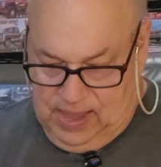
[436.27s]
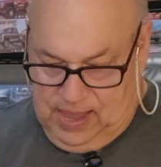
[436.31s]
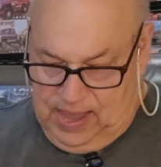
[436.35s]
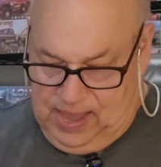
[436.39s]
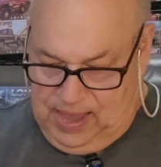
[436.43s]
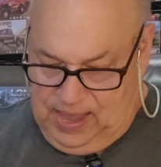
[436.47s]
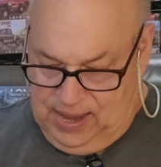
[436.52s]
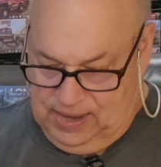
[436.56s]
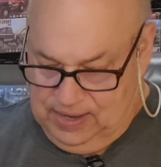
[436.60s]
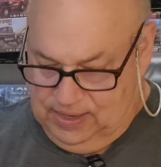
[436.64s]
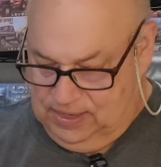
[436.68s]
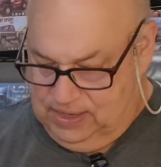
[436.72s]

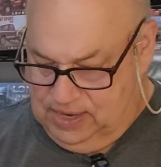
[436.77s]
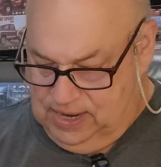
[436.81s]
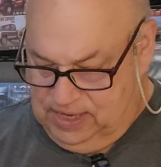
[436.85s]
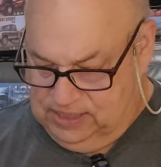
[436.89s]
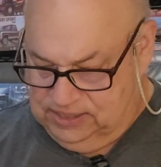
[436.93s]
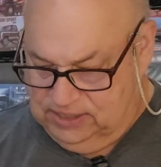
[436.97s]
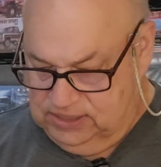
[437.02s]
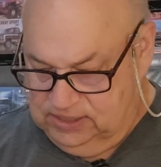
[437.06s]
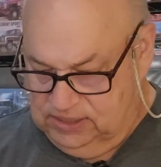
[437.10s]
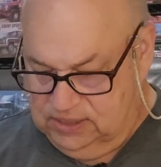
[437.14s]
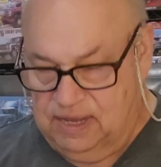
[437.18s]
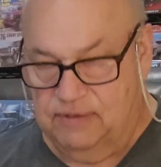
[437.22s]
And
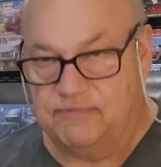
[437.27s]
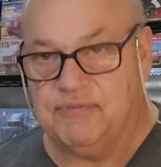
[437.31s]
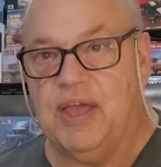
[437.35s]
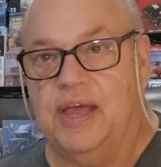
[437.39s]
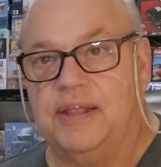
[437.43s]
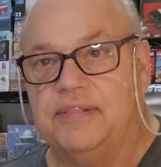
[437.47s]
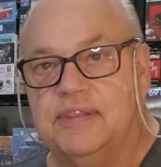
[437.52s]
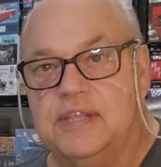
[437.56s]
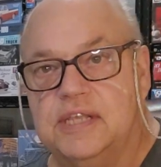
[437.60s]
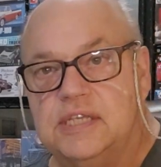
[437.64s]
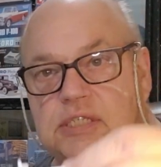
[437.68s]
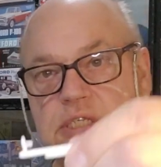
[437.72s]
since I've
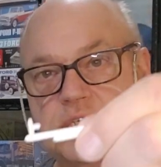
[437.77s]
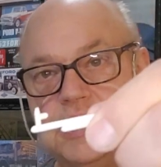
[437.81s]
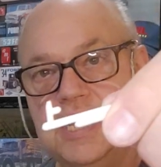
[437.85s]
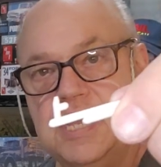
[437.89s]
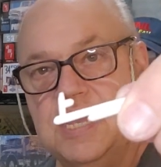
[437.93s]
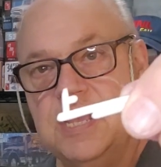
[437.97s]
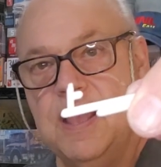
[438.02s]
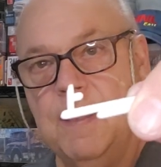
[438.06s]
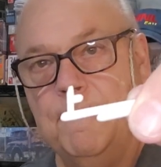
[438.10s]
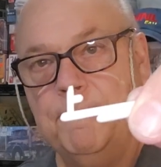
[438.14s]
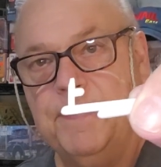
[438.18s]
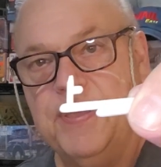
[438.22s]
got this
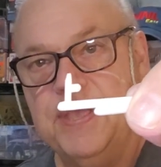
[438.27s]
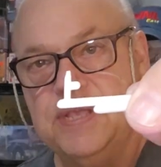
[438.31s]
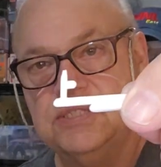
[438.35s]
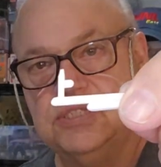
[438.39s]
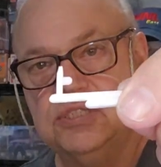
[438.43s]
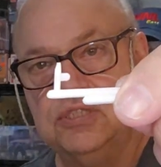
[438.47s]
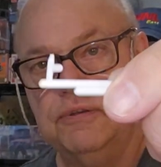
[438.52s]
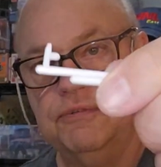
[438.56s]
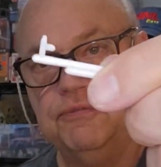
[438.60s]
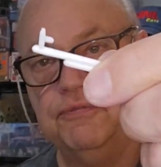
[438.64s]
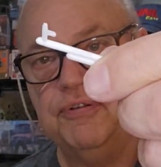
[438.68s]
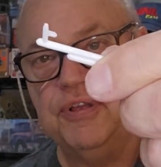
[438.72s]

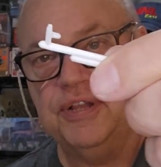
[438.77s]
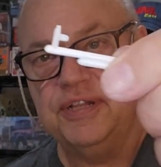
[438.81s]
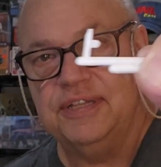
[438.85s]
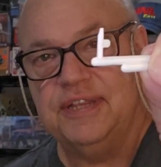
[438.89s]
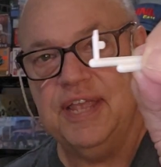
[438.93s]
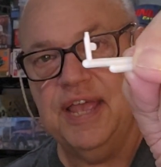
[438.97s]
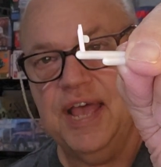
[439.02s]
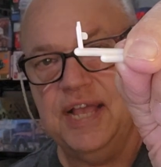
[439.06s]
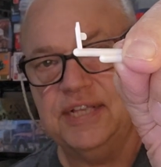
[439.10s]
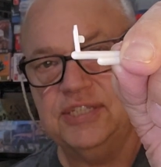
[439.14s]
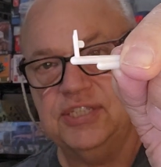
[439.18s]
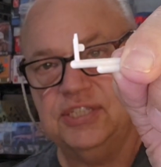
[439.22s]
piece of
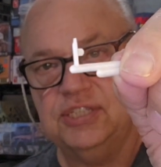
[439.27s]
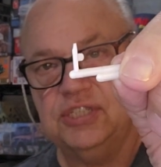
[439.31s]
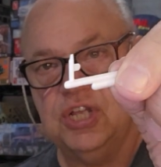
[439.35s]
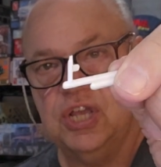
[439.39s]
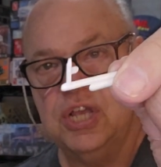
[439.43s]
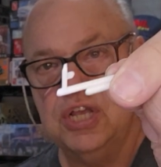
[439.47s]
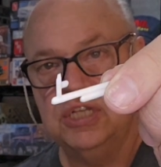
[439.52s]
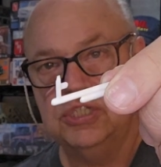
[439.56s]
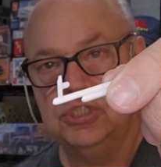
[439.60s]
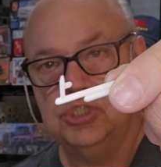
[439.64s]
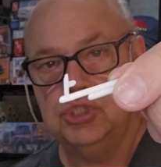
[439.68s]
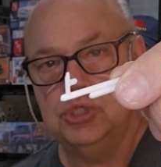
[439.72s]
test
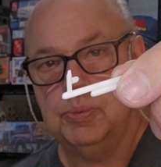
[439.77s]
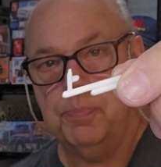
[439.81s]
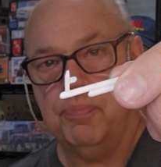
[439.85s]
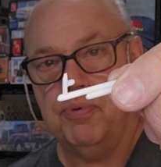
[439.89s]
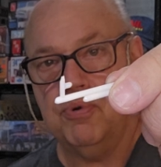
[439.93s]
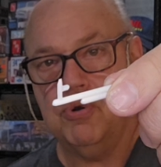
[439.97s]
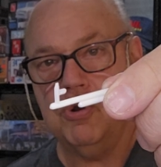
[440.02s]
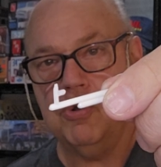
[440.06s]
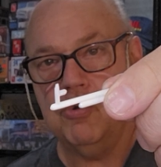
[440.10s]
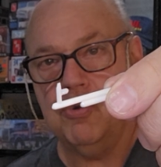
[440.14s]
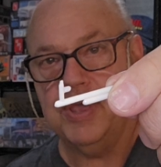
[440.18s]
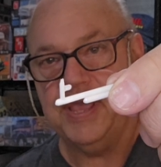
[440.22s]

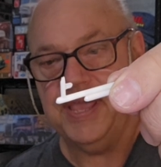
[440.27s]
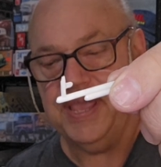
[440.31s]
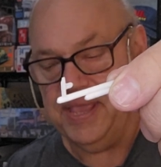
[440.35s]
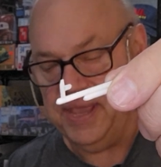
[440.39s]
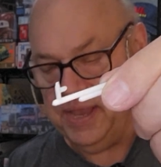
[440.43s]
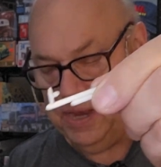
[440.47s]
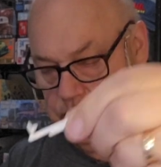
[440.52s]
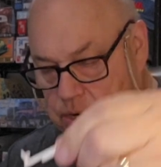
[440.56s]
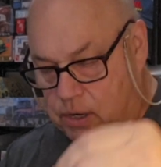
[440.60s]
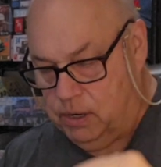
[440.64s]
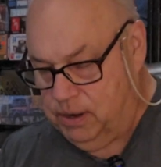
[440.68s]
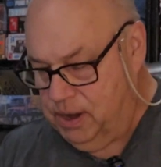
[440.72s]
sprue
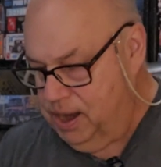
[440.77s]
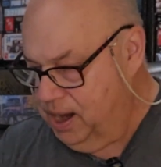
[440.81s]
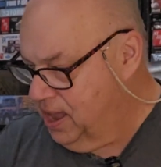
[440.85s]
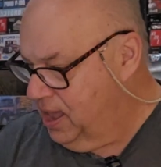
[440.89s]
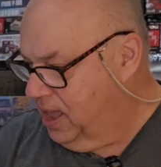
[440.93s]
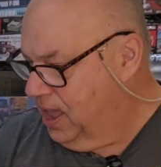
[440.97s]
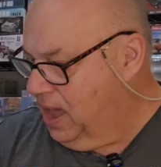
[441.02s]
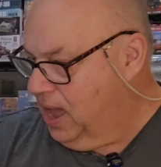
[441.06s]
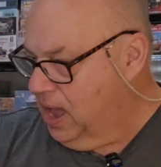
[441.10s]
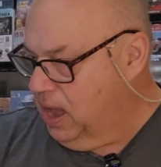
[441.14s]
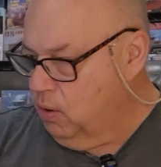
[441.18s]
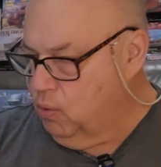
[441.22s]
here,
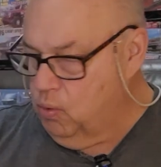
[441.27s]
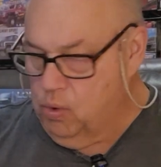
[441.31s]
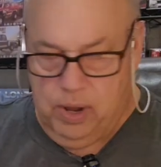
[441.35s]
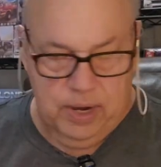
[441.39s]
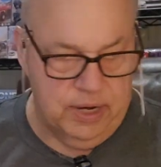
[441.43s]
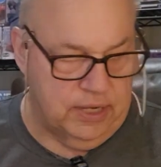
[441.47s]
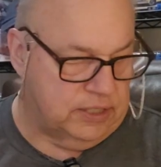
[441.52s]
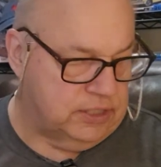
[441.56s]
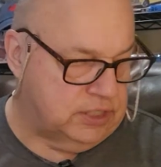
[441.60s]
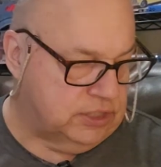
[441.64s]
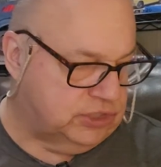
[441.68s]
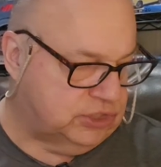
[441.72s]
I
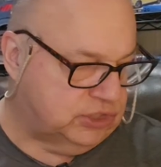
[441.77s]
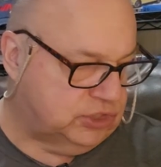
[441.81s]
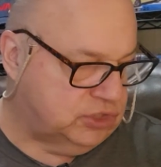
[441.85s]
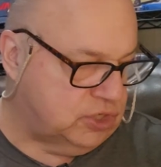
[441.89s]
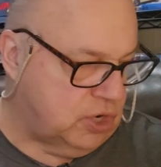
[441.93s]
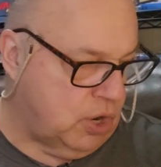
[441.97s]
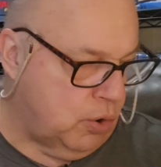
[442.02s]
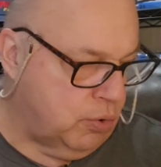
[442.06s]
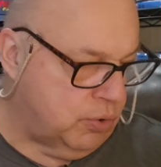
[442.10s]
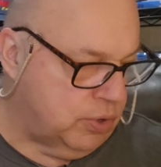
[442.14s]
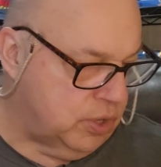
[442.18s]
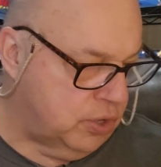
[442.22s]
wanted to
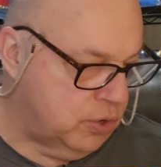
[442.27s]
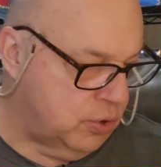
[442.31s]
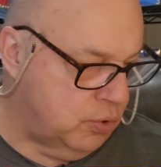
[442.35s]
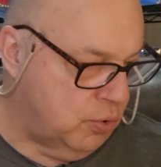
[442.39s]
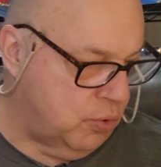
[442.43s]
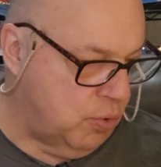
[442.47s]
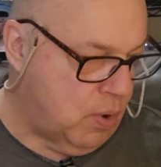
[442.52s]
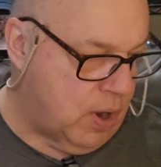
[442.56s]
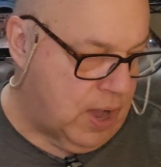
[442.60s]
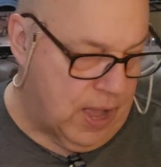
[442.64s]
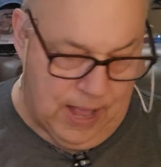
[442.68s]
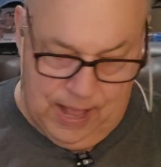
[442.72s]
show
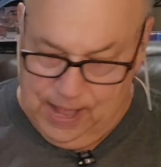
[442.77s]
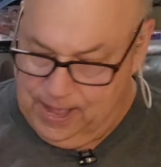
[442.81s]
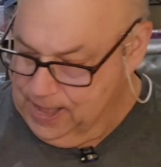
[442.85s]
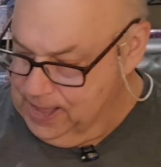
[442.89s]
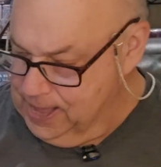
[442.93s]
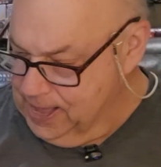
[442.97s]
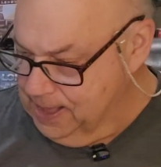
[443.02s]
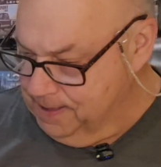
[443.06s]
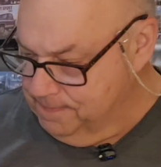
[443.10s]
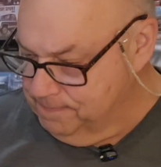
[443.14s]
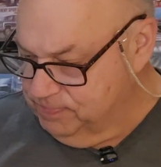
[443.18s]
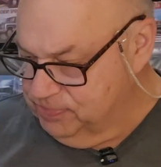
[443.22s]
you
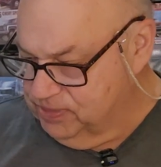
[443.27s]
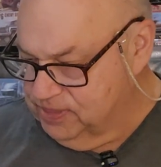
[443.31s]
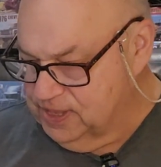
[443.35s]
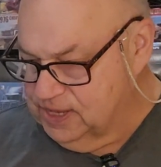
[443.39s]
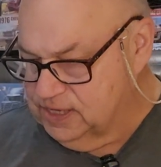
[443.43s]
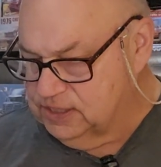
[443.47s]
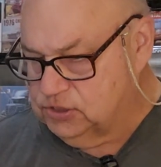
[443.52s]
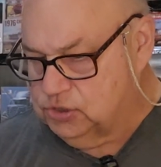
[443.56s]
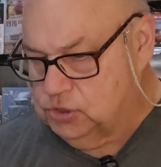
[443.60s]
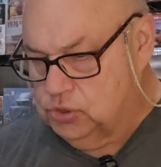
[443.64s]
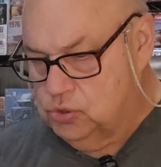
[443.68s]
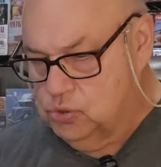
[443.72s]

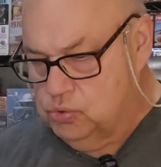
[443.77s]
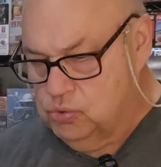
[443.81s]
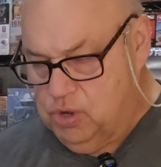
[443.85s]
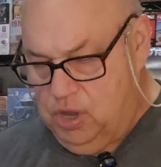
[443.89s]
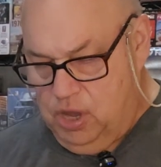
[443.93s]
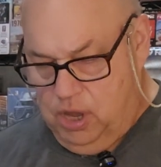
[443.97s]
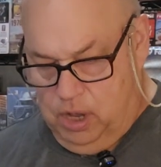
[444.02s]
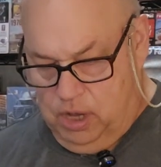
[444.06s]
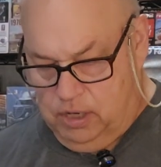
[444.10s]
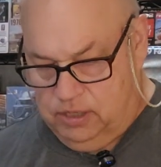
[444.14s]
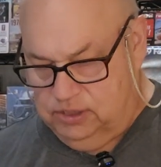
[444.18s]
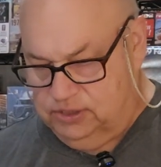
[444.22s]
these new
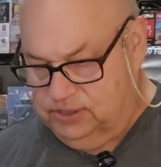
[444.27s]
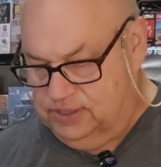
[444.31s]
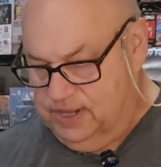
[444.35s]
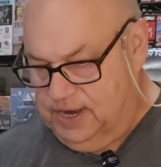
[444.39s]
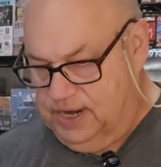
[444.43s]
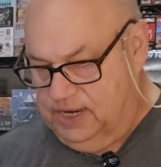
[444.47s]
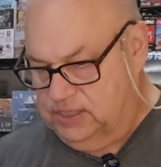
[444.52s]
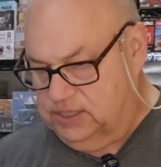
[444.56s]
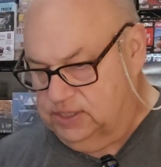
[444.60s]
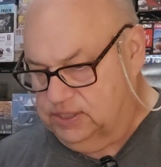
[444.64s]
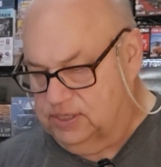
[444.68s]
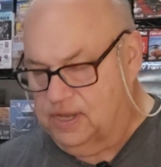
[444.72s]
cutters that
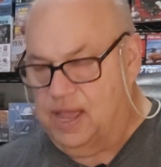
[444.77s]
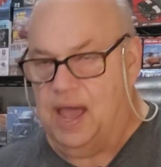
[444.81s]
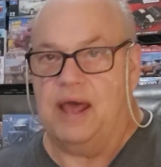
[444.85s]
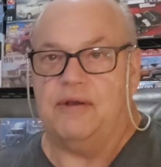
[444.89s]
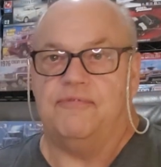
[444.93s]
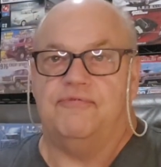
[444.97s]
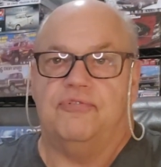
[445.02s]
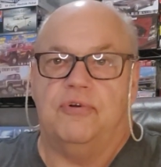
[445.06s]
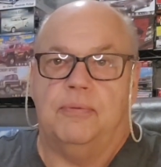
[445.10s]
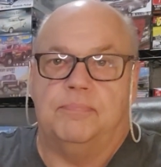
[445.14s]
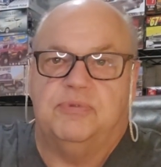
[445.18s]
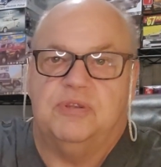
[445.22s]
I just got
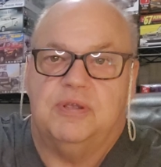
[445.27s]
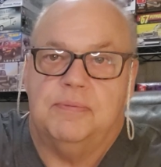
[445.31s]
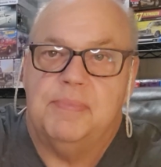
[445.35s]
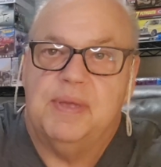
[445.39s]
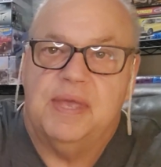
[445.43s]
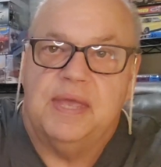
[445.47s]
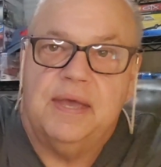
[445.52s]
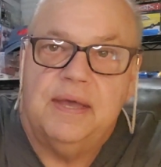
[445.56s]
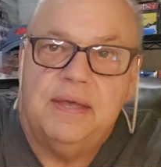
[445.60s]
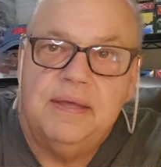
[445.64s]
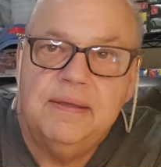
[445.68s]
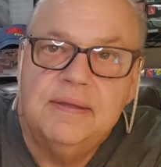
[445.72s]
from
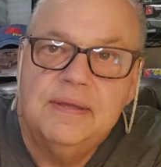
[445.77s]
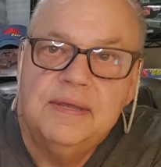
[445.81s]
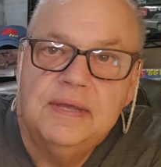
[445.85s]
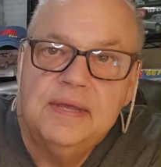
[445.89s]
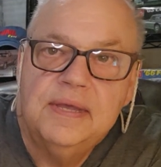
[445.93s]
Tamiya.